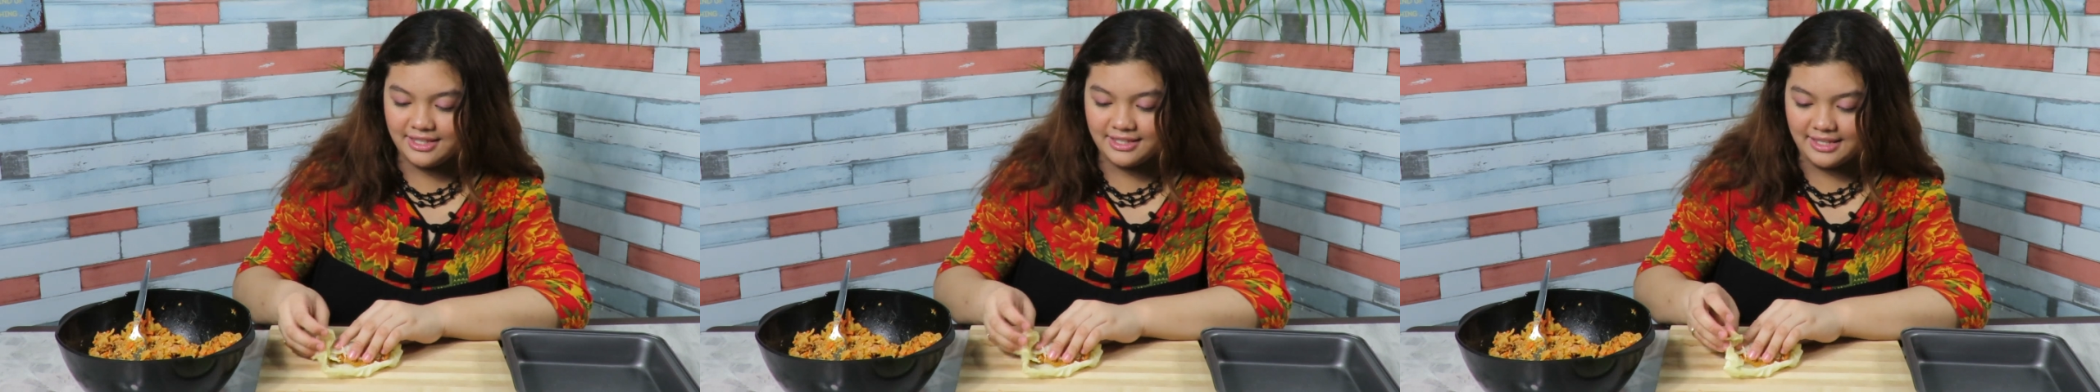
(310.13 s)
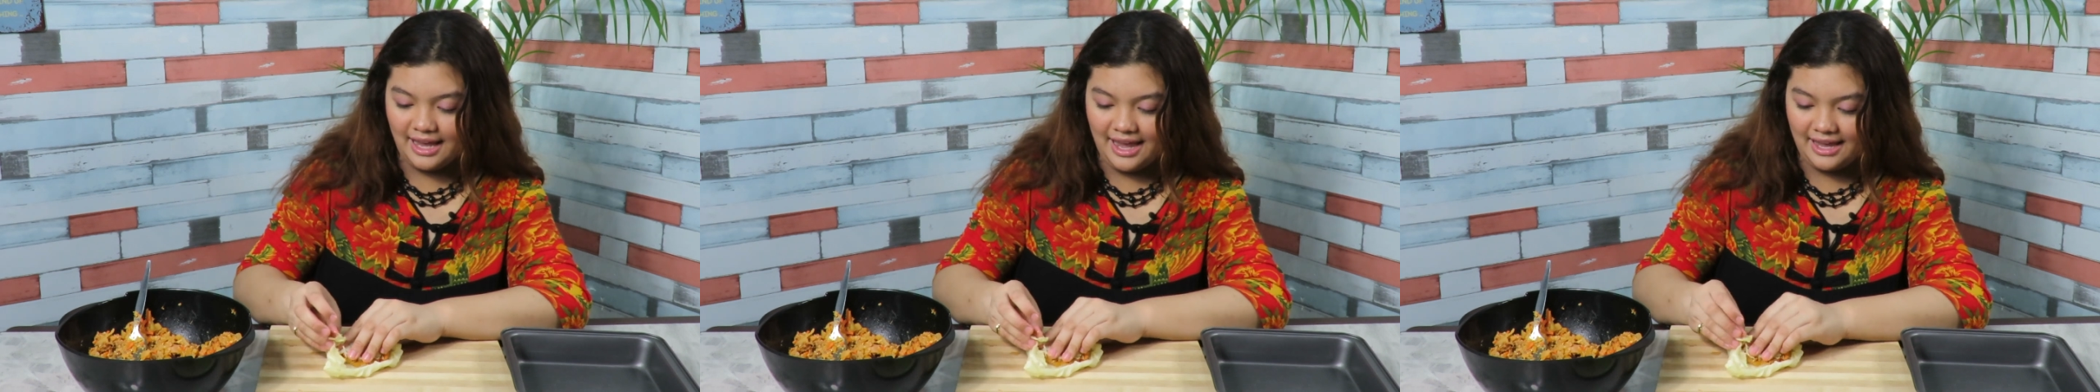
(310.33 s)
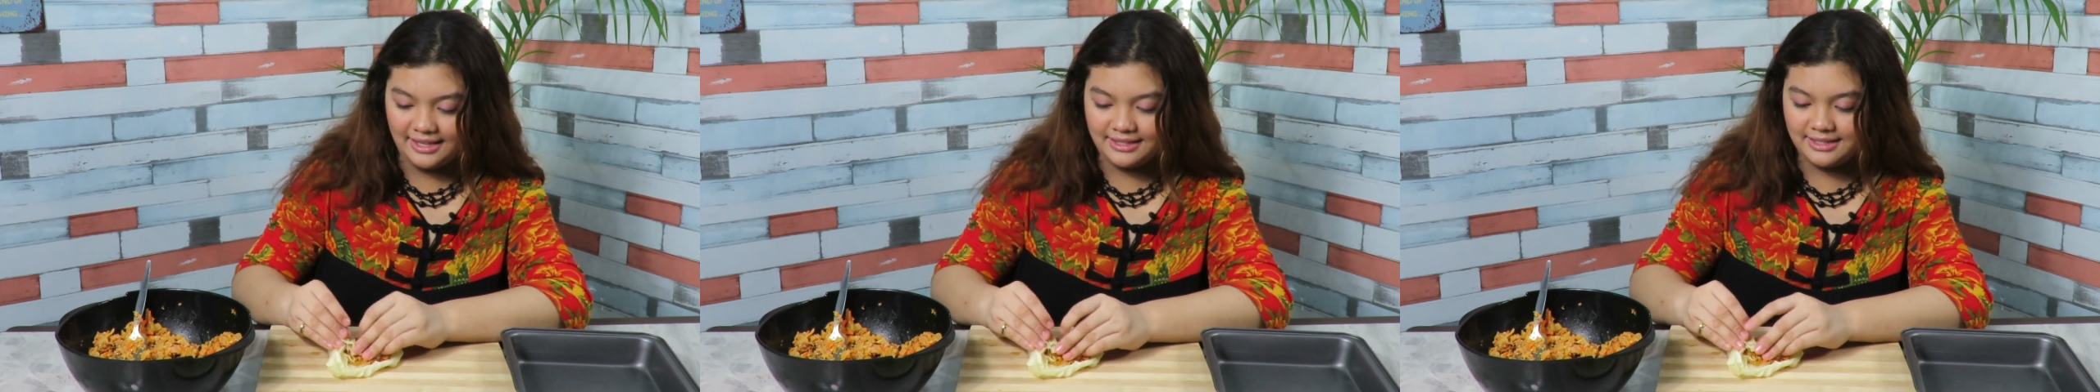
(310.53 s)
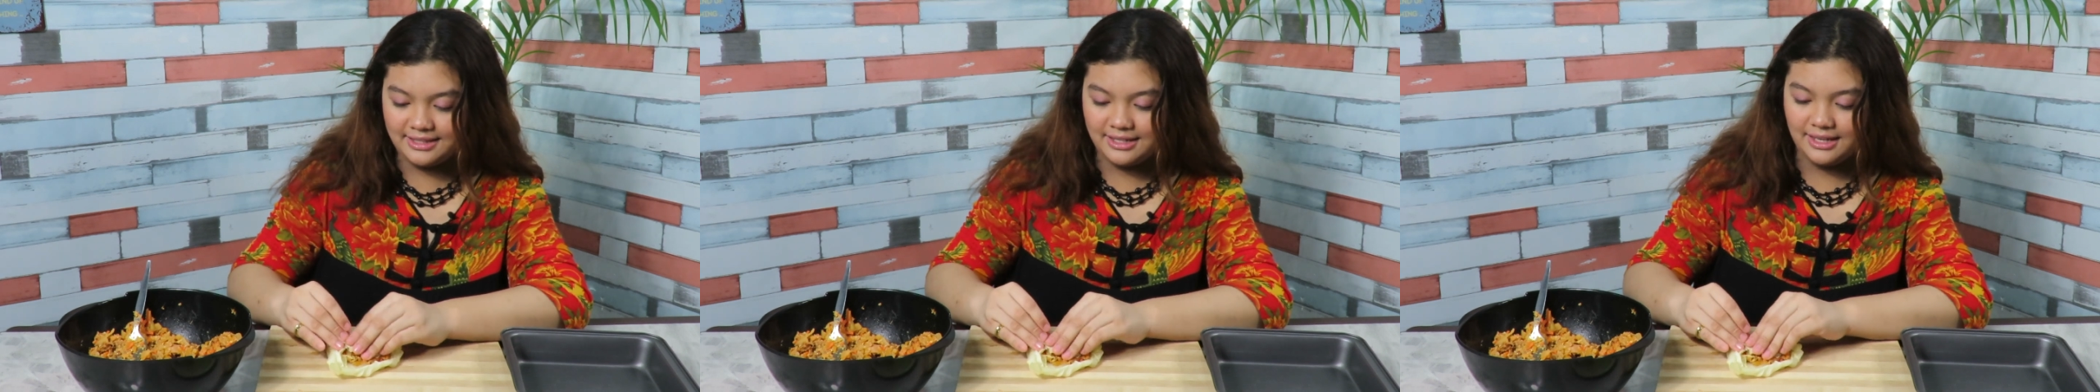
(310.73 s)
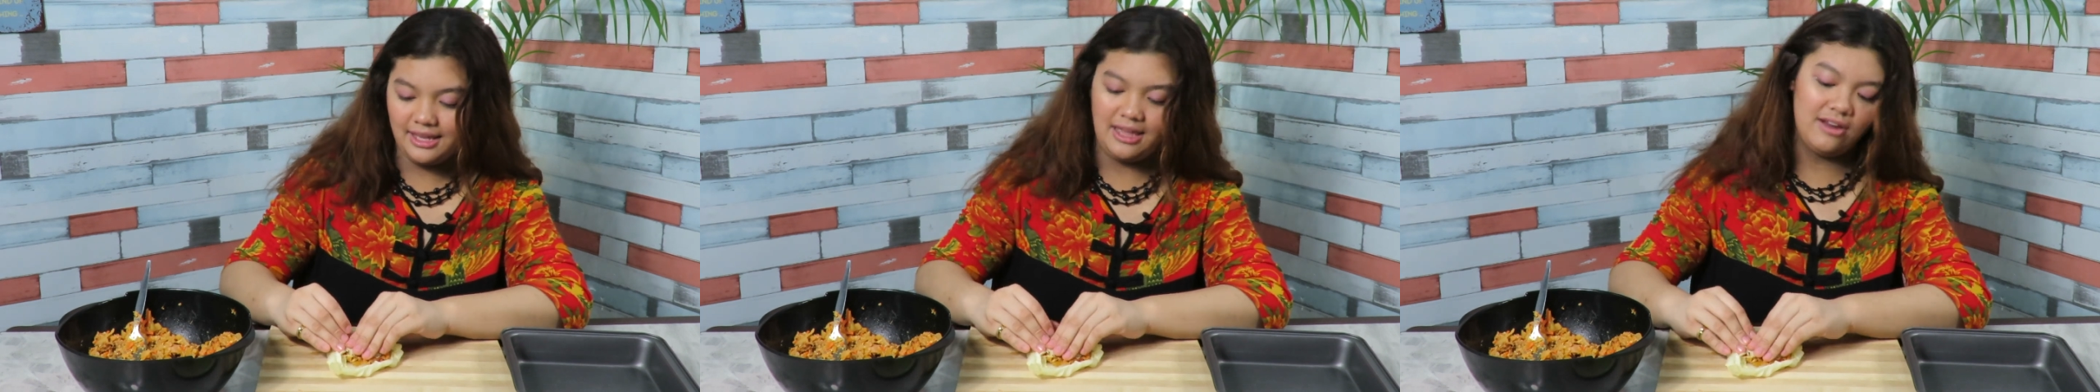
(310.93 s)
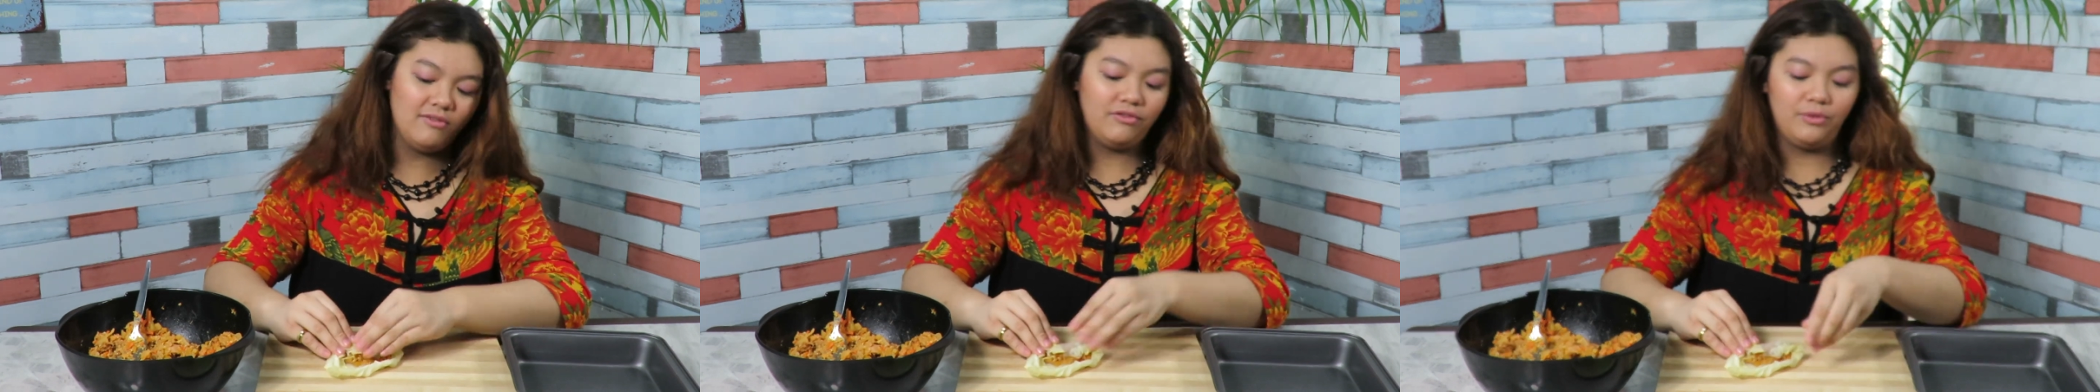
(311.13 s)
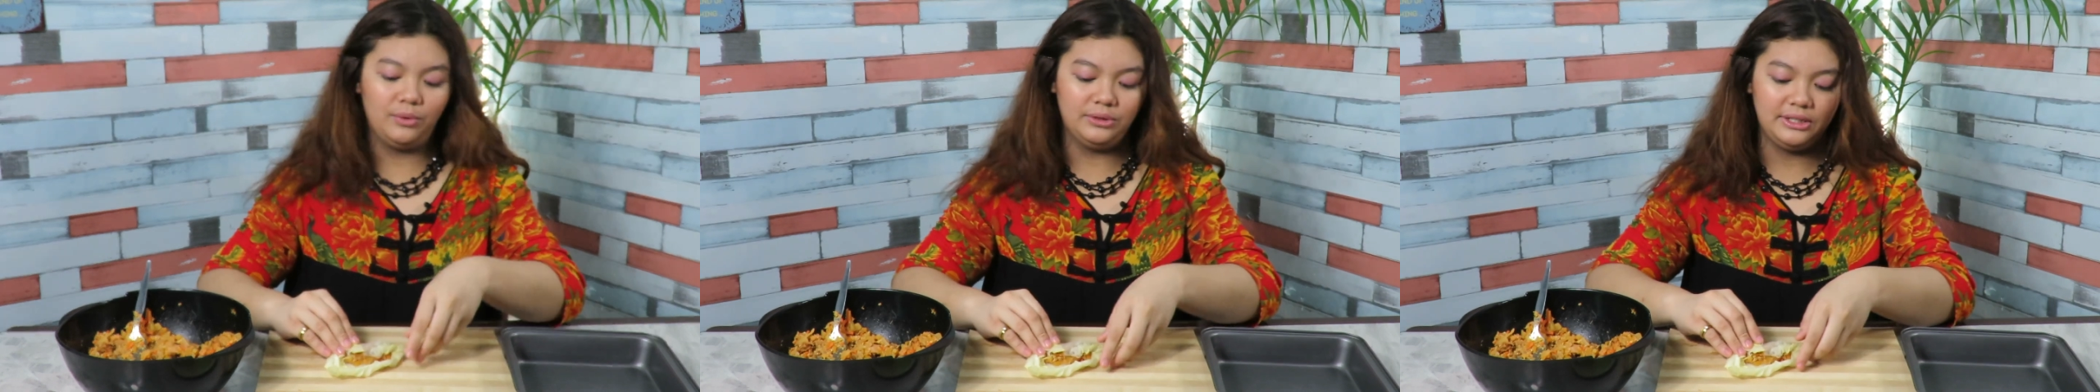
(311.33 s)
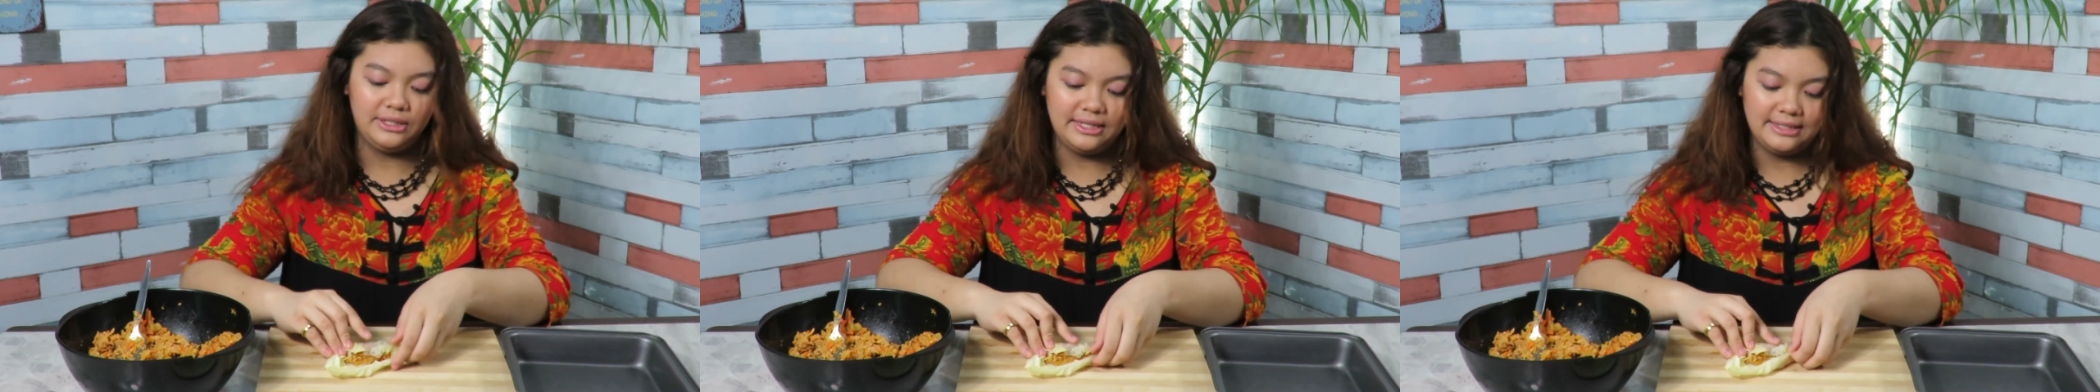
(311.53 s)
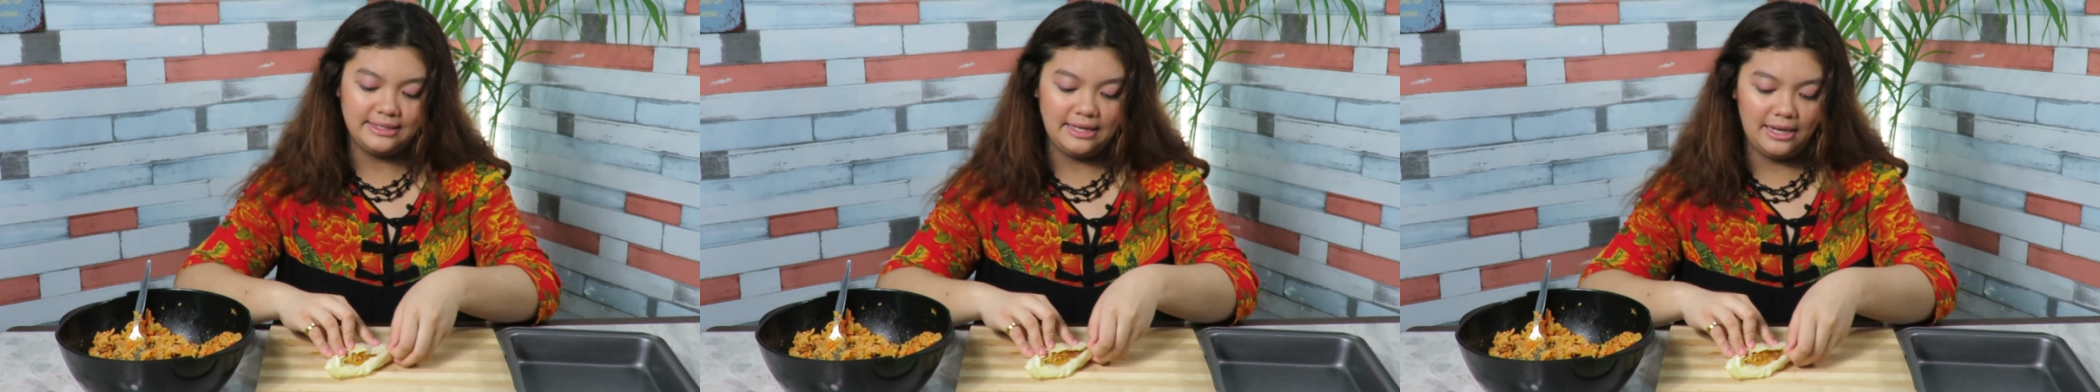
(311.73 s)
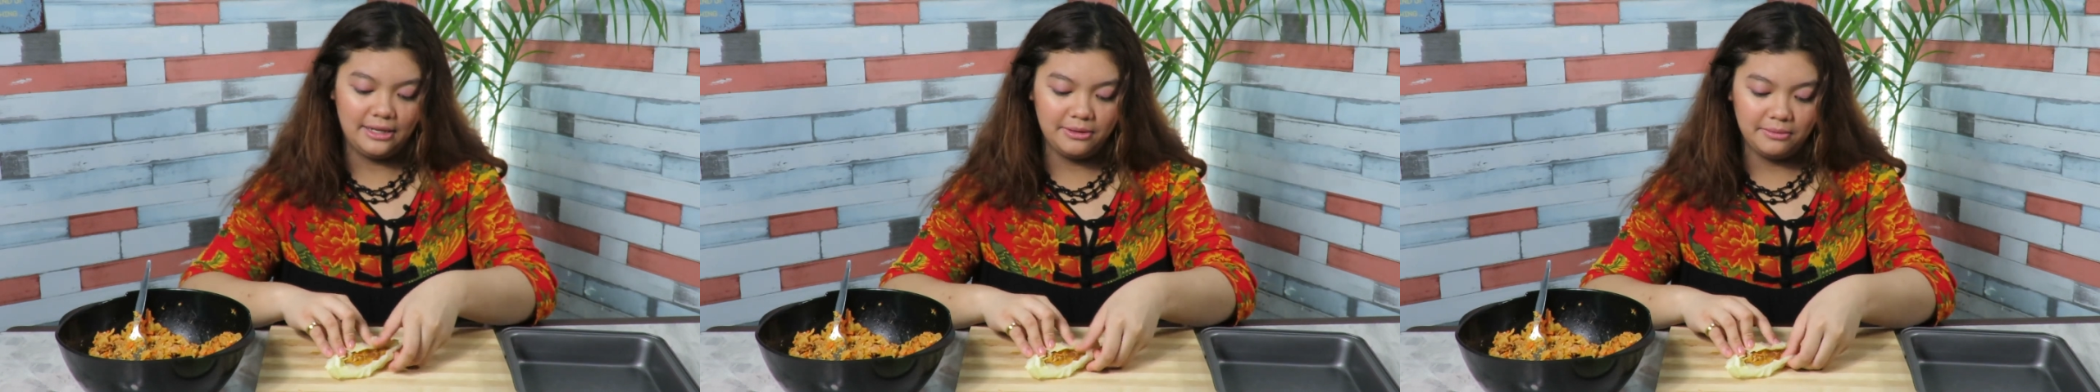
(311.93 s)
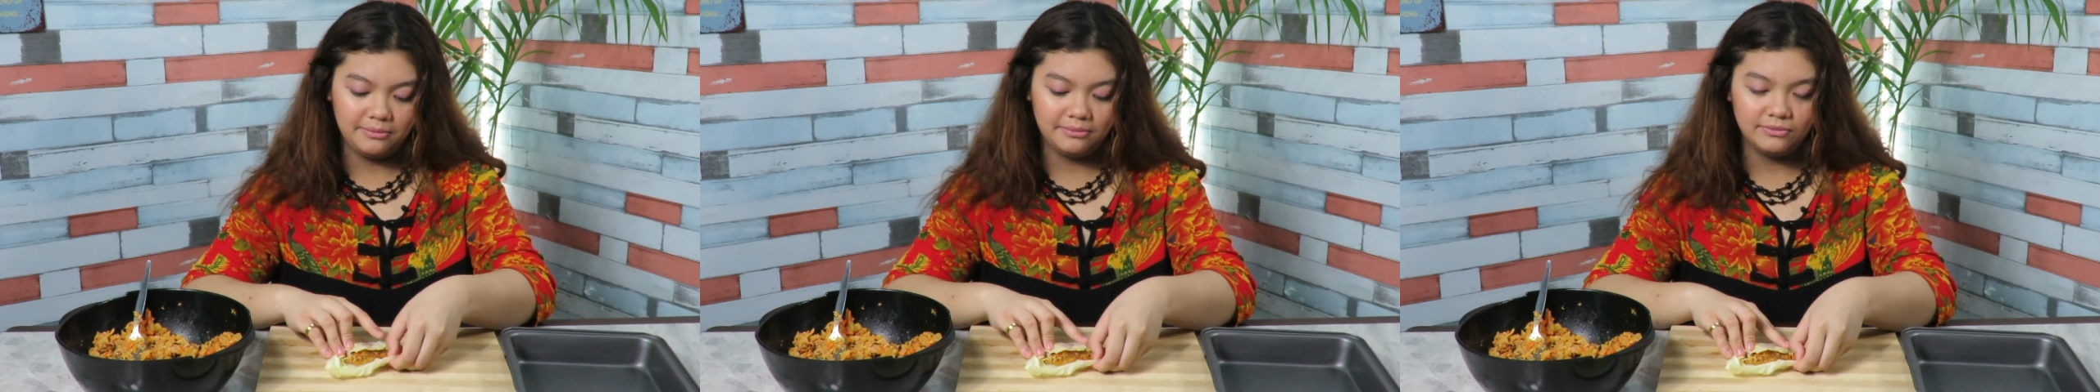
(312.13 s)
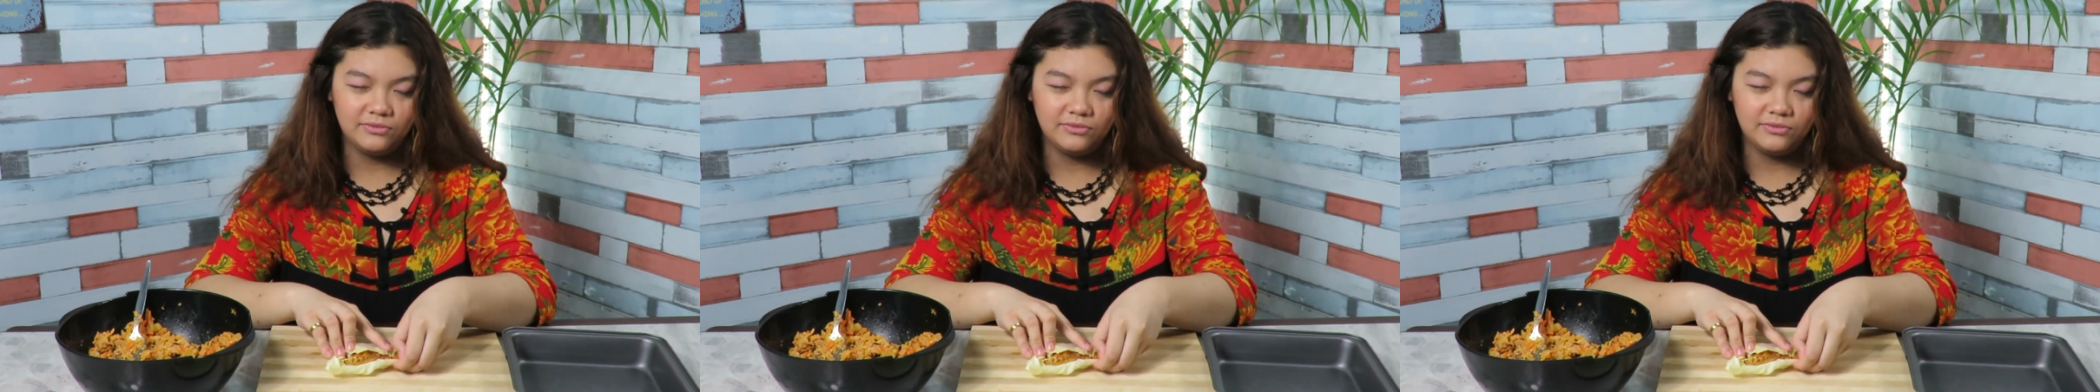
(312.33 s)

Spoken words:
sides and fold it inside.